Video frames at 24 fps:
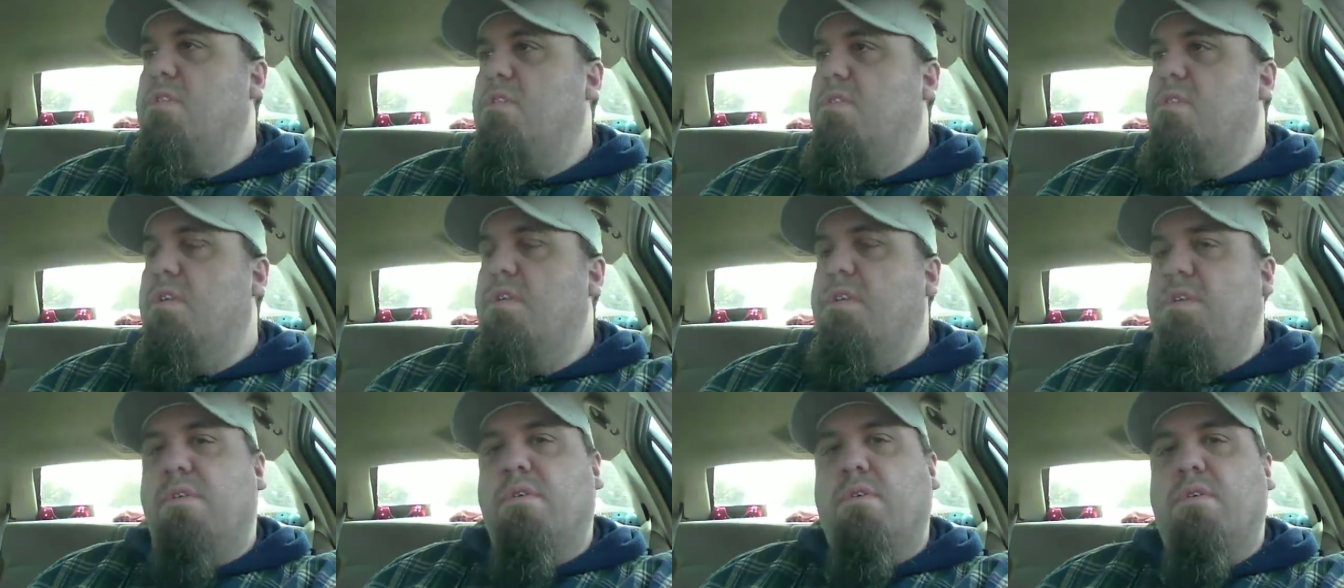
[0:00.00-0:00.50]

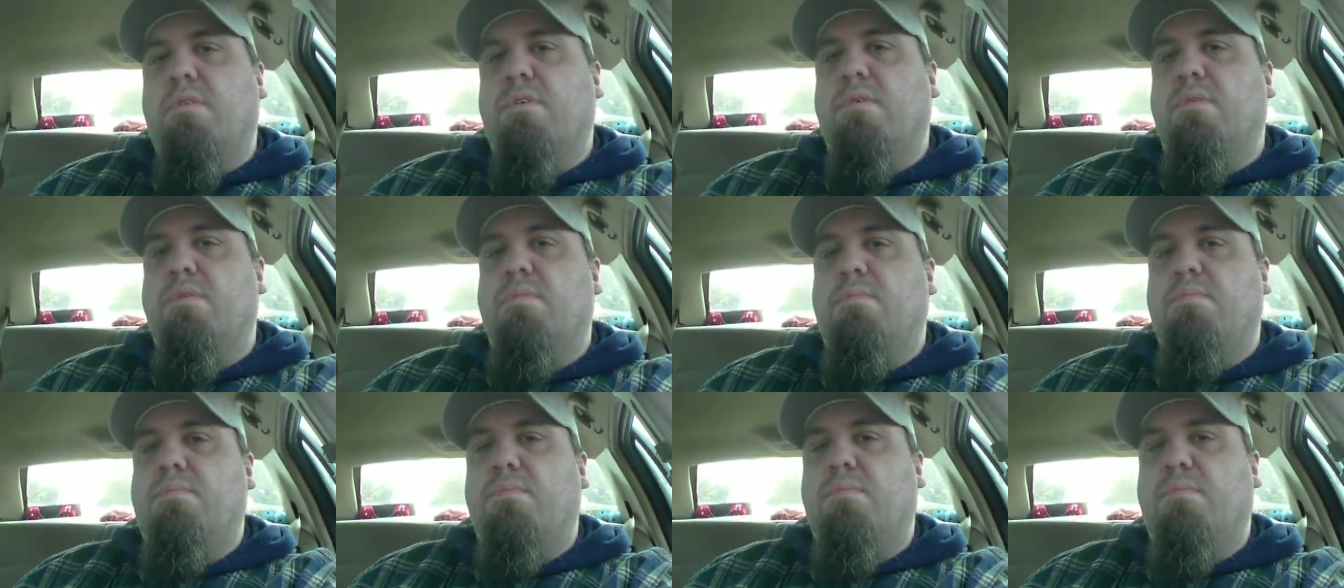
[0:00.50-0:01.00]
sitting
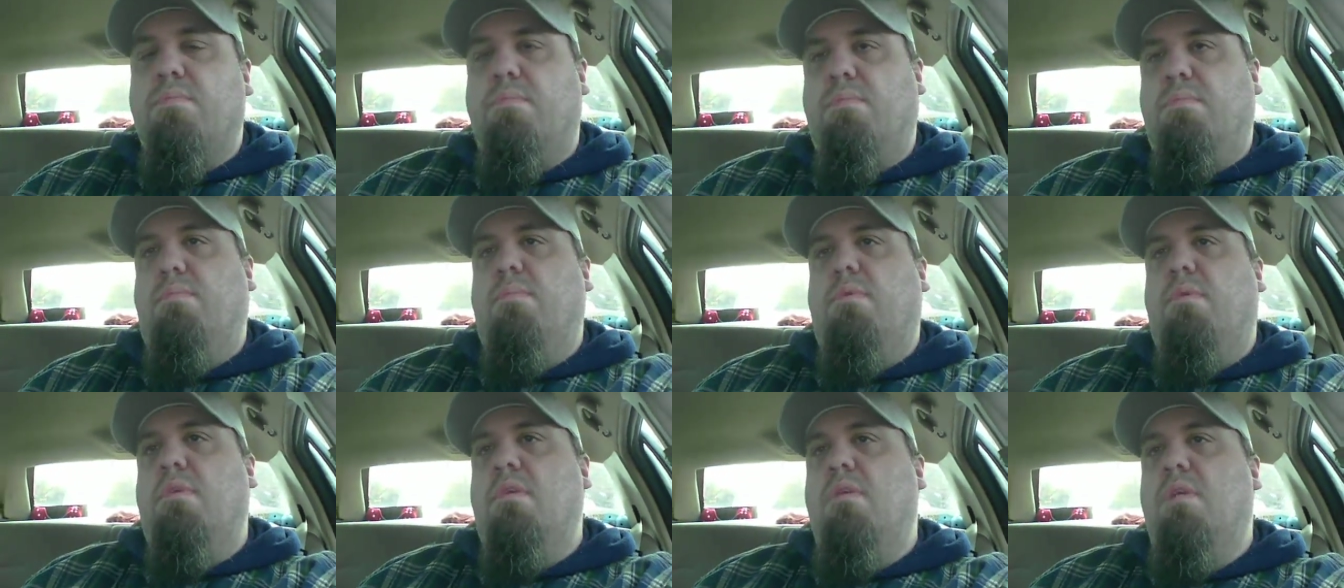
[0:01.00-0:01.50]
here,
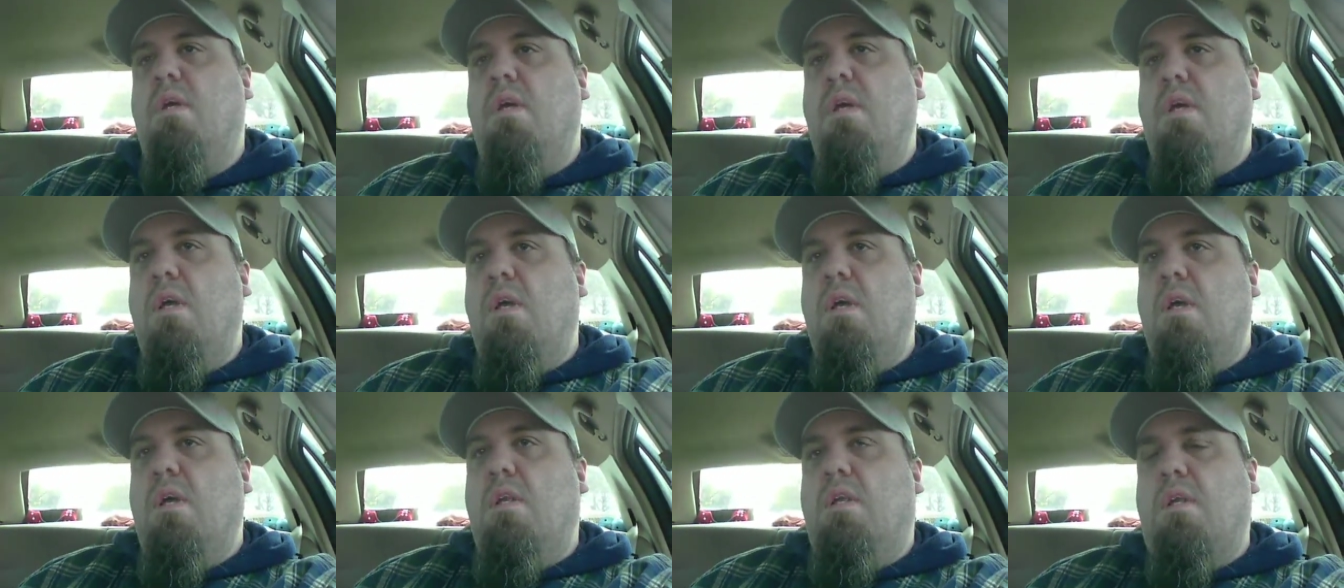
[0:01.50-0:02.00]

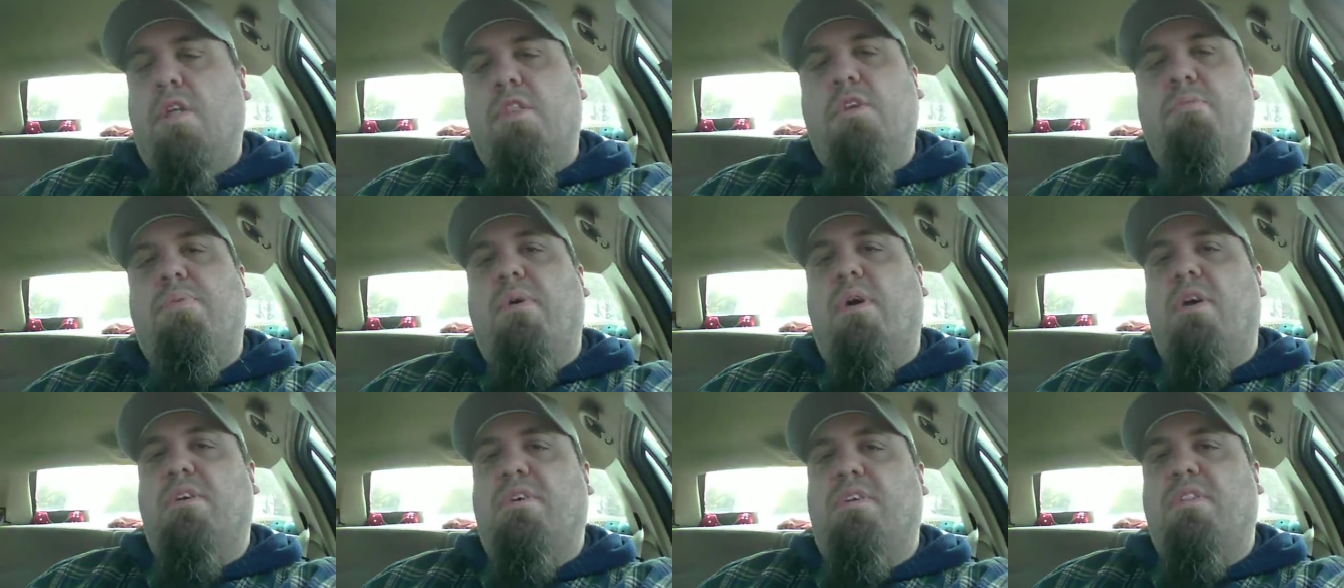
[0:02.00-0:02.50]
another
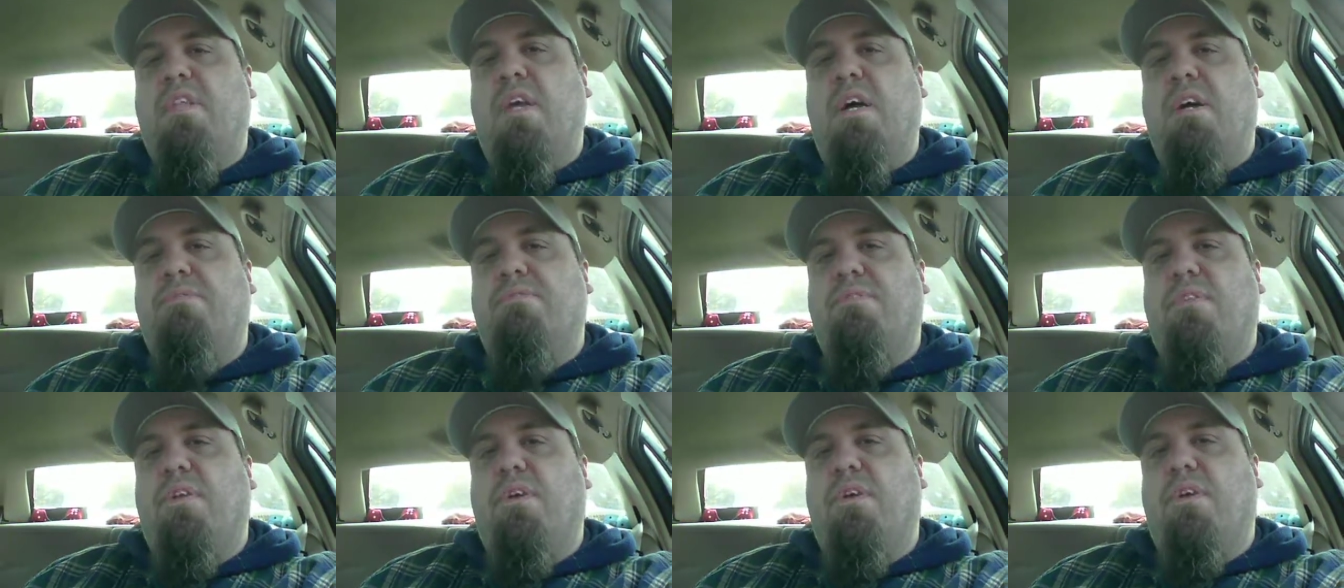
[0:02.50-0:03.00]
parking lot
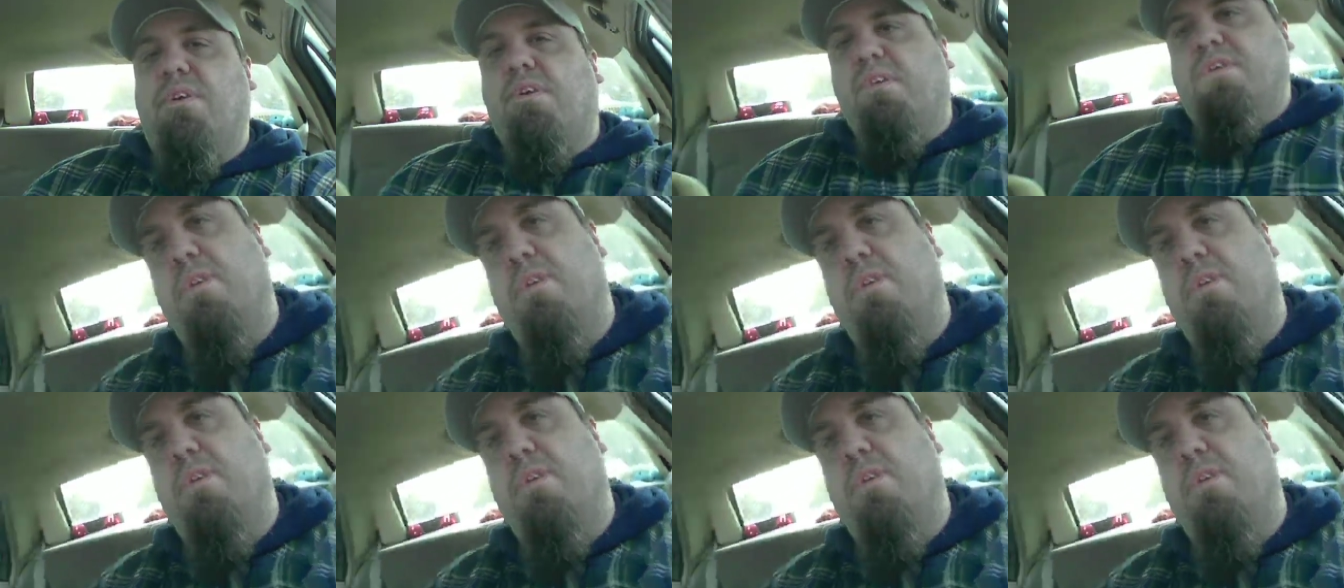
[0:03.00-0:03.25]
vlog.